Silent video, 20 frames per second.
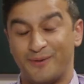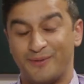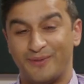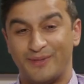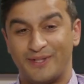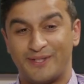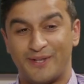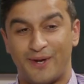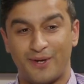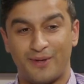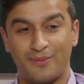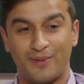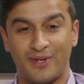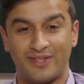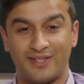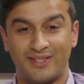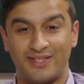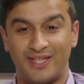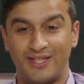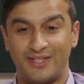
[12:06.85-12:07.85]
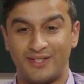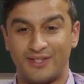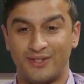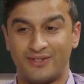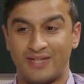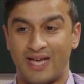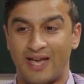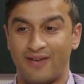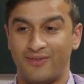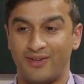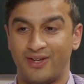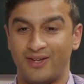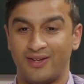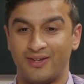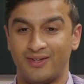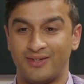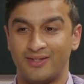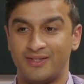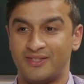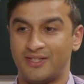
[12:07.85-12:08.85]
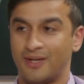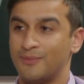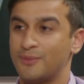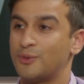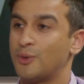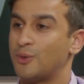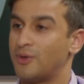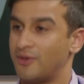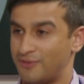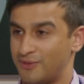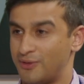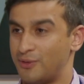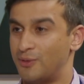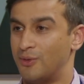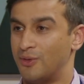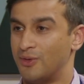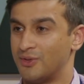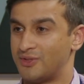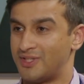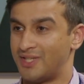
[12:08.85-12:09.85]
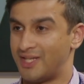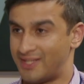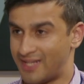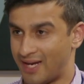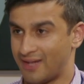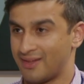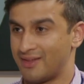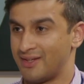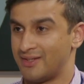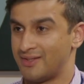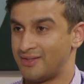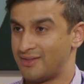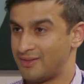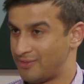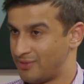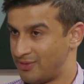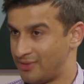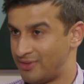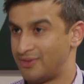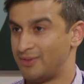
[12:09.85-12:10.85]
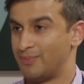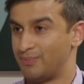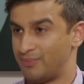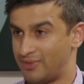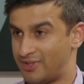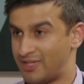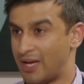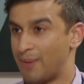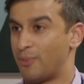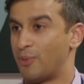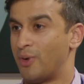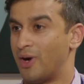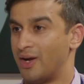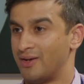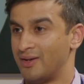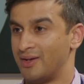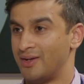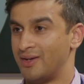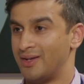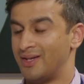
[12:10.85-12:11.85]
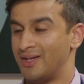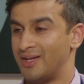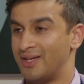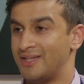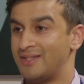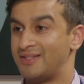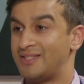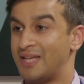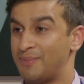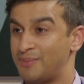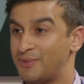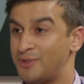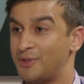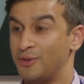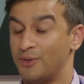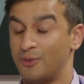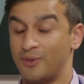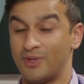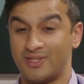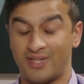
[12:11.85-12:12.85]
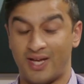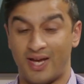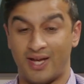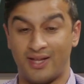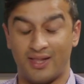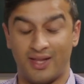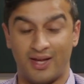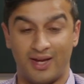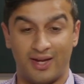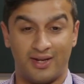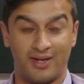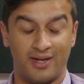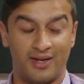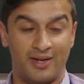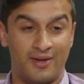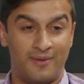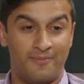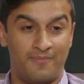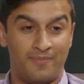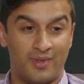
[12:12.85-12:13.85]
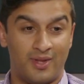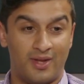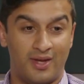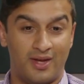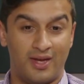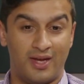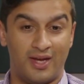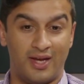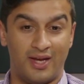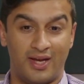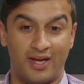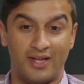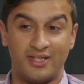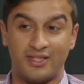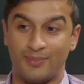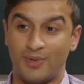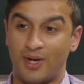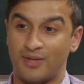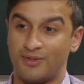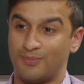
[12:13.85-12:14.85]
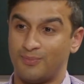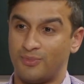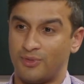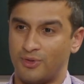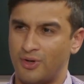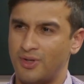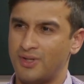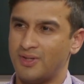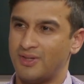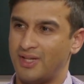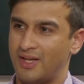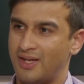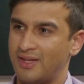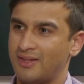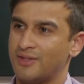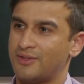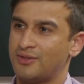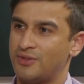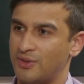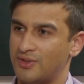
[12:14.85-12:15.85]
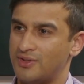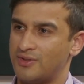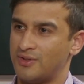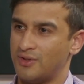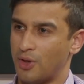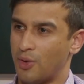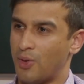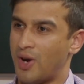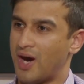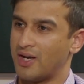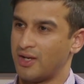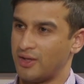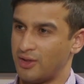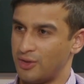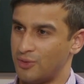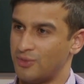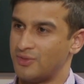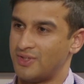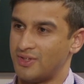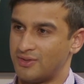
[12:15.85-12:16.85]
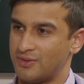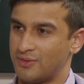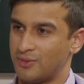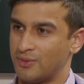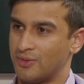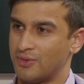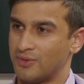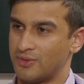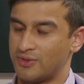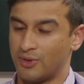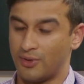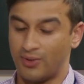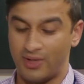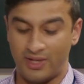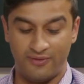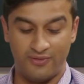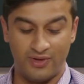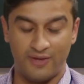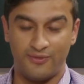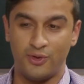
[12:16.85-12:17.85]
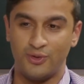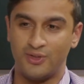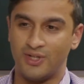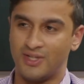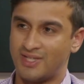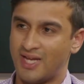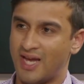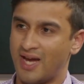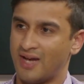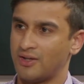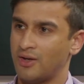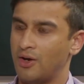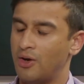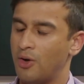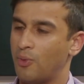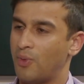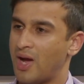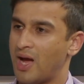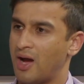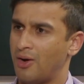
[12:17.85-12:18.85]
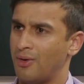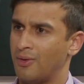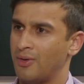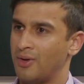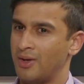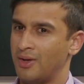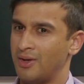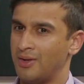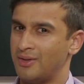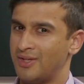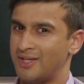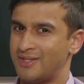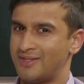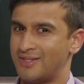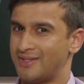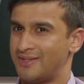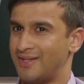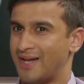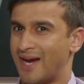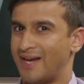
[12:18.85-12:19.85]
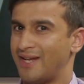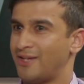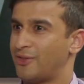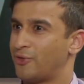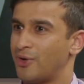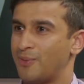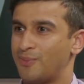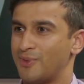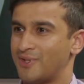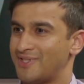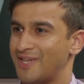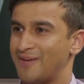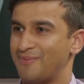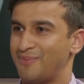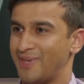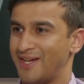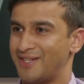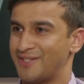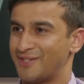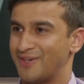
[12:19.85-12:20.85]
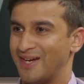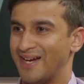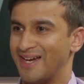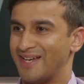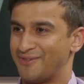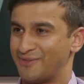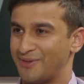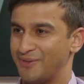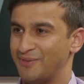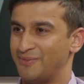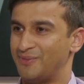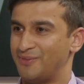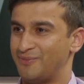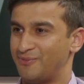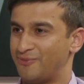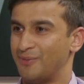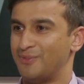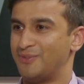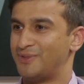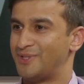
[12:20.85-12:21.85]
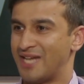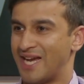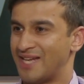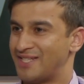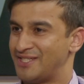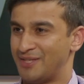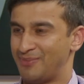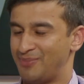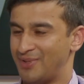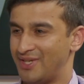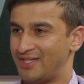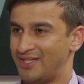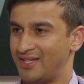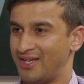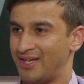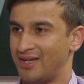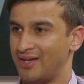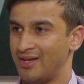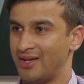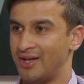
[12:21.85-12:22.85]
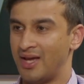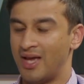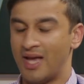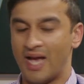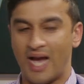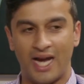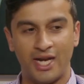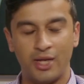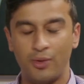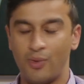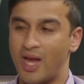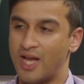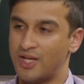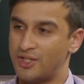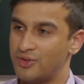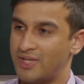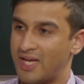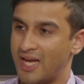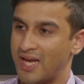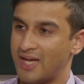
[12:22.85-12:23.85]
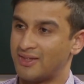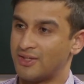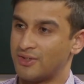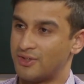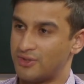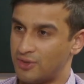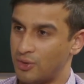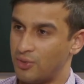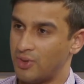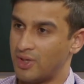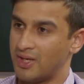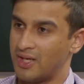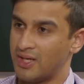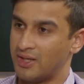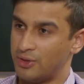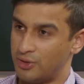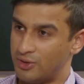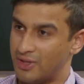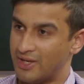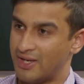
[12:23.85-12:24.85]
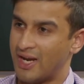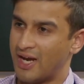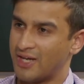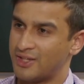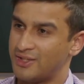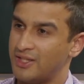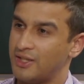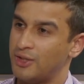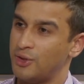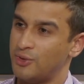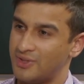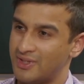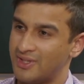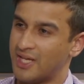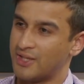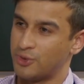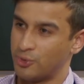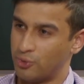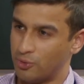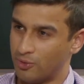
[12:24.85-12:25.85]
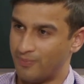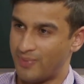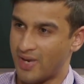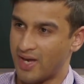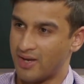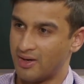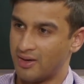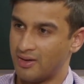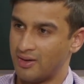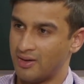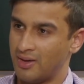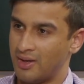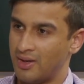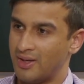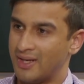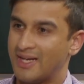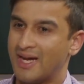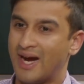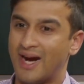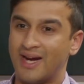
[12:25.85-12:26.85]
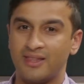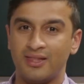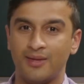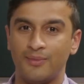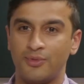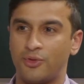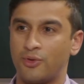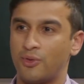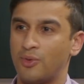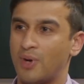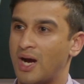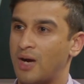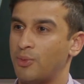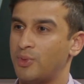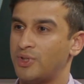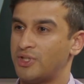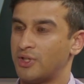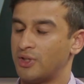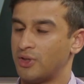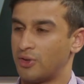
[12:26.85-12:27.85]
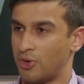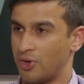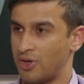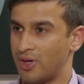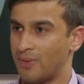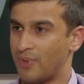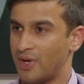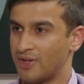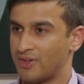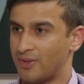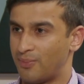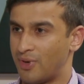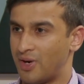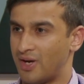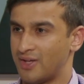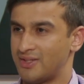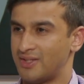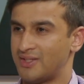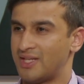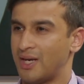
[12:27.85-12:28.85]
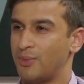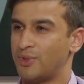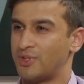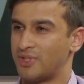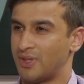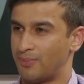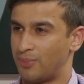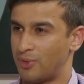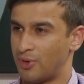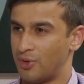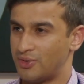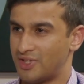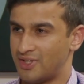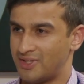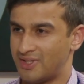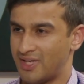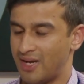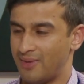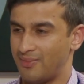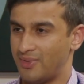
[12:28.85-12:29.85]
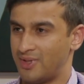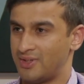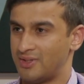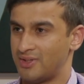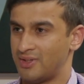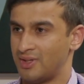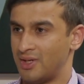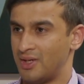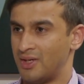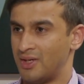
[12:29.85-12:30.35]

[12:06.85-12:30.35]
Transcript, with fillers: we talked about the teachers having some sort of tool to detect this, step one. Step two is that like, it's about learning, letting the students know how to use these tools. So even if you detect, oh wow, this is 93% plagiarized from, from ChatGPT, how do you educate the student in, in actually using that tool better? Guide them through how we should learn about the process, how we should approach assignments.